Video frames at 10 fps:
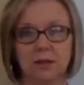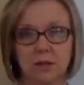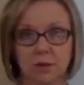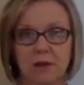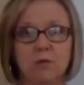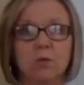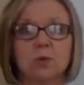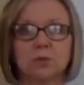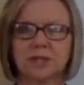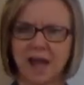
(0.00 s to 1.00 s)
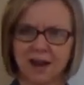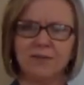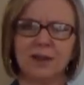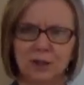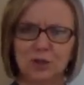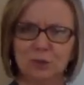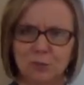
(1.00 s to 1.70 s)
you know, everyone was kind of in a good